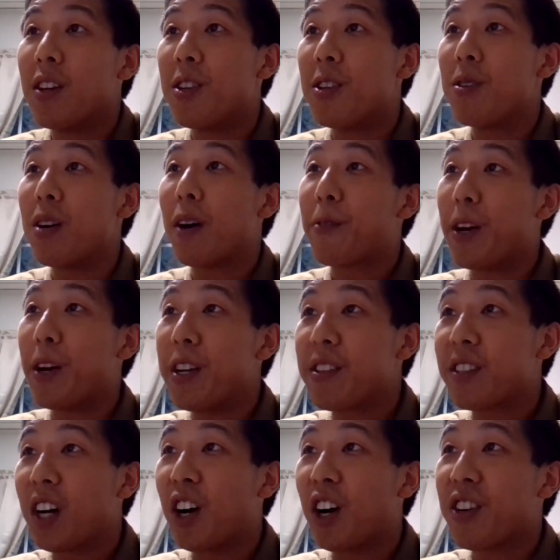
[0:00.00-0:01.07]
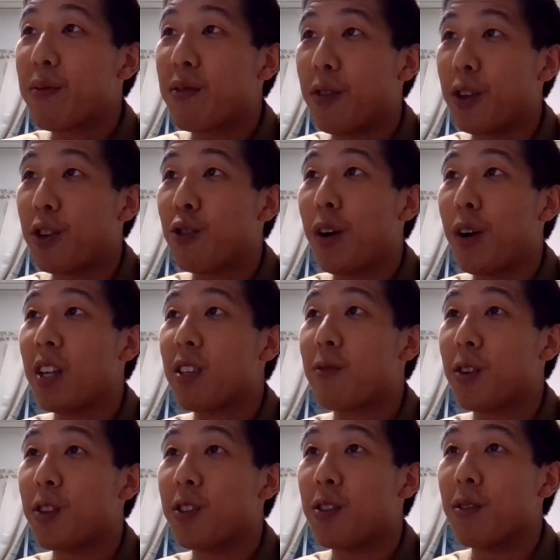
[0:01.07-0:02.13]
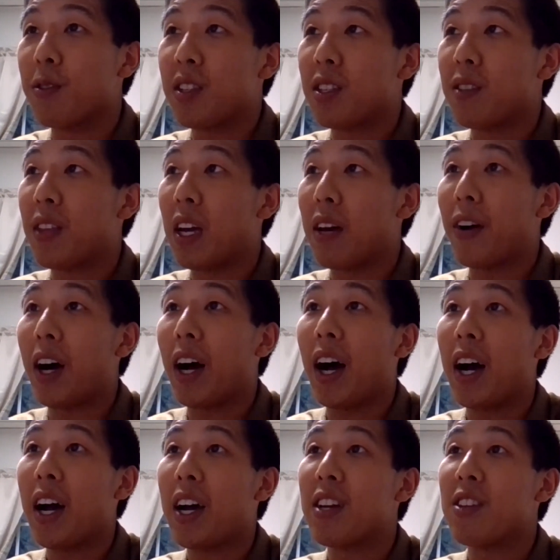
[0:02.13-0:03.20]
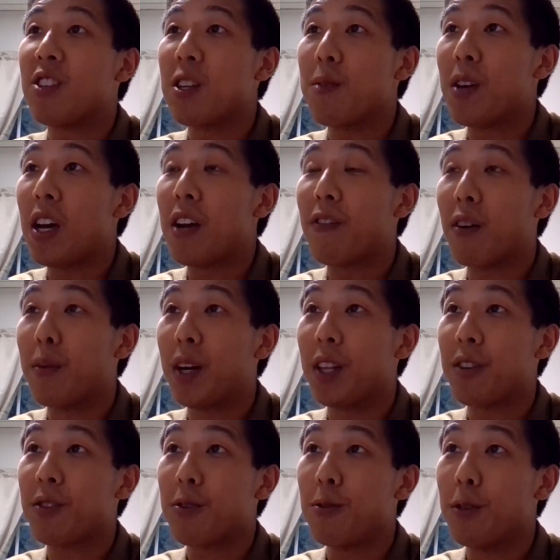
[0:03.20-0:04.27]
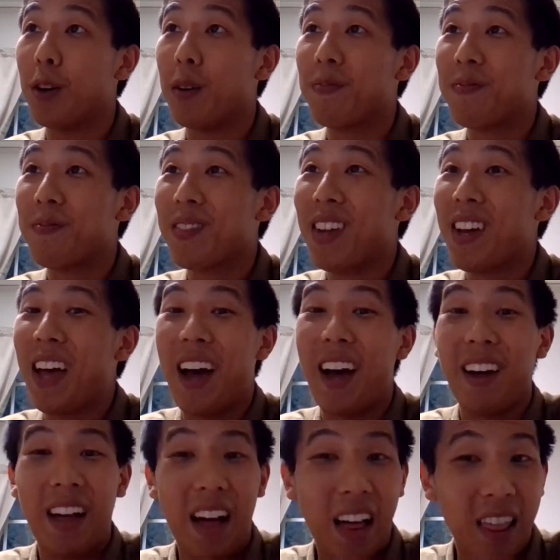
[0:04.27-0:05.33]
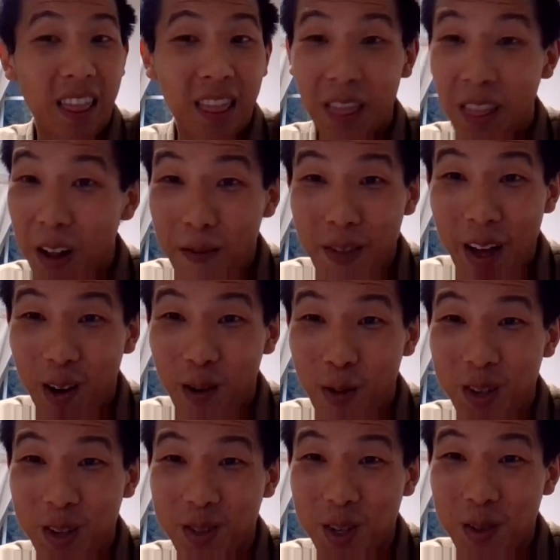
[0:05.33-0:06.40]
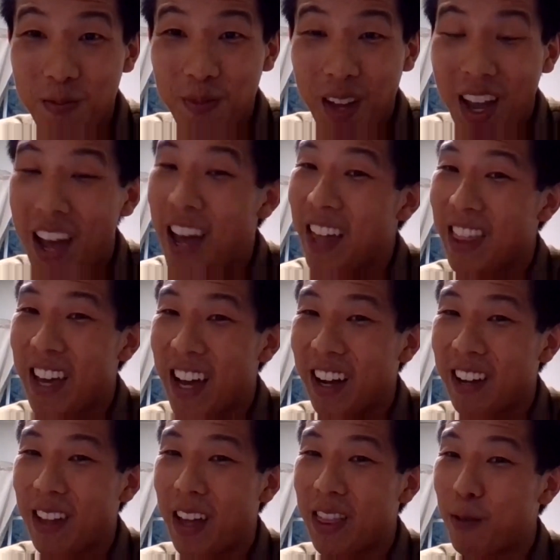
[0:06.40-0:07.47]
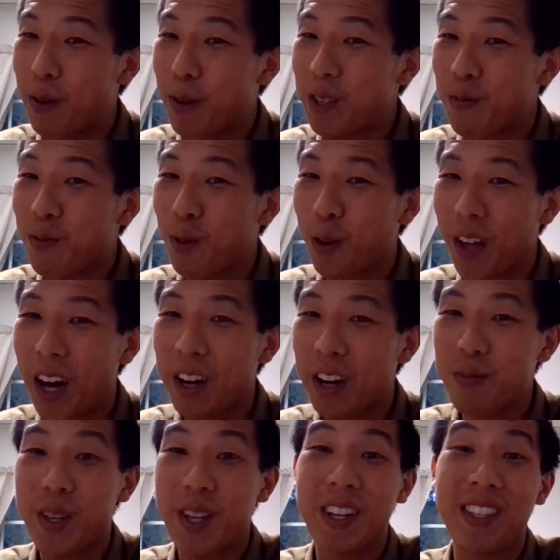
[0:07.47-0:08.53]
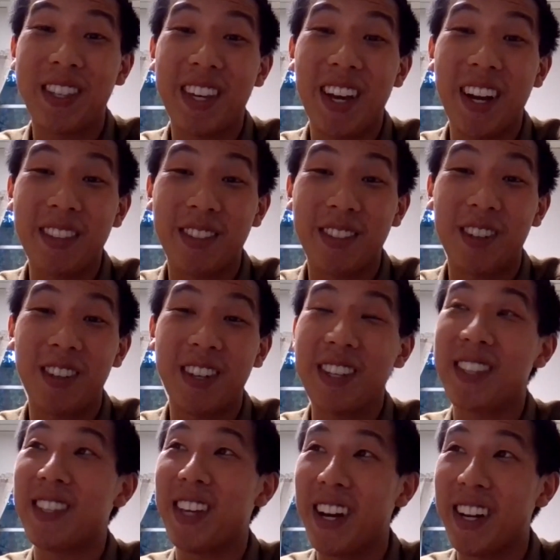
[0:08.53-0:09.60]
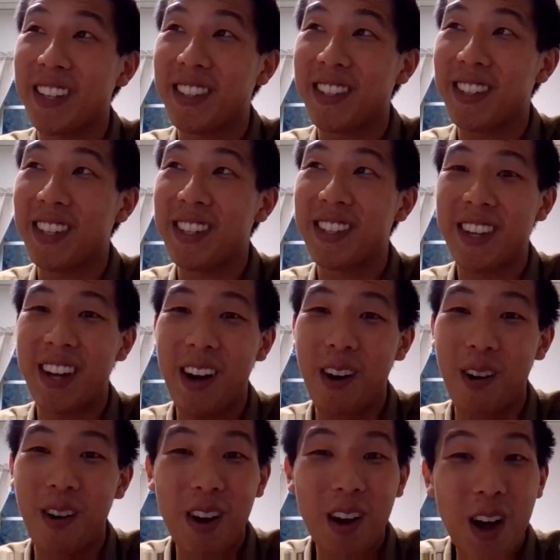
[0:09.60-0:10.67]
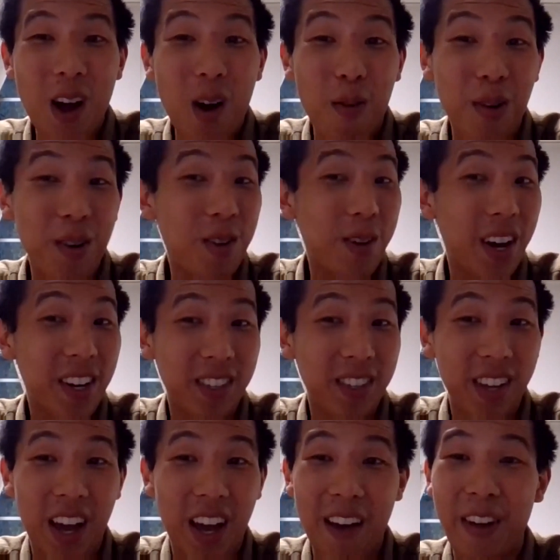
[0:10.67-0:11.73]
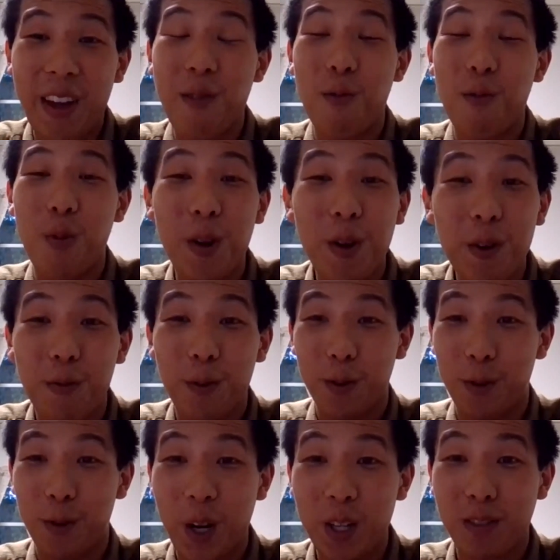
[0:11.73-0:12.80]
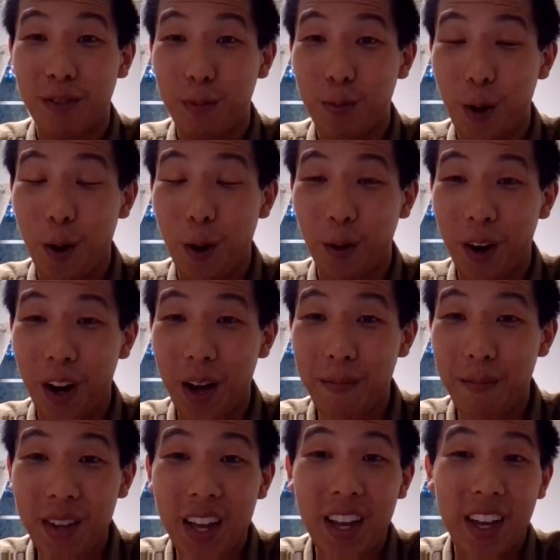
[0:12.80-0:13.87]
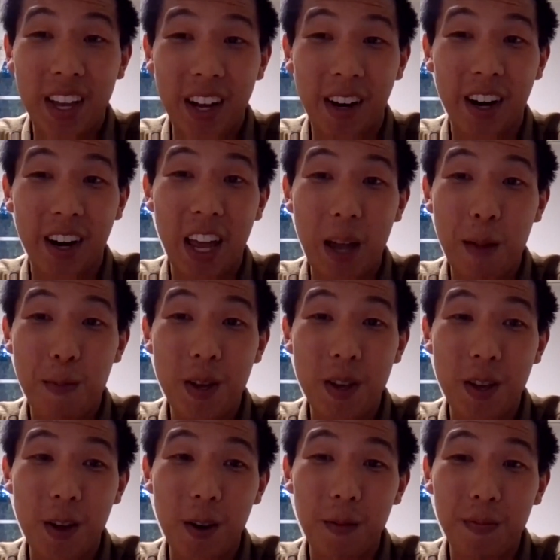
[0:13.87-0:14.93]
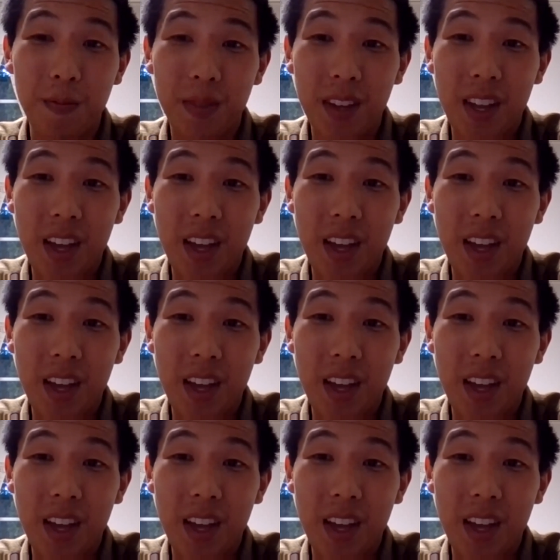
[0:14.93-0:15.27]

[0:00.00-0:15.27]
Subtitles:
Do you offer any scholarships for transfer students if they have a high GPA from another school? Love that question. And the reason for that is because the answer is yes. And so we do actually have a wonderful transfer program here at APU.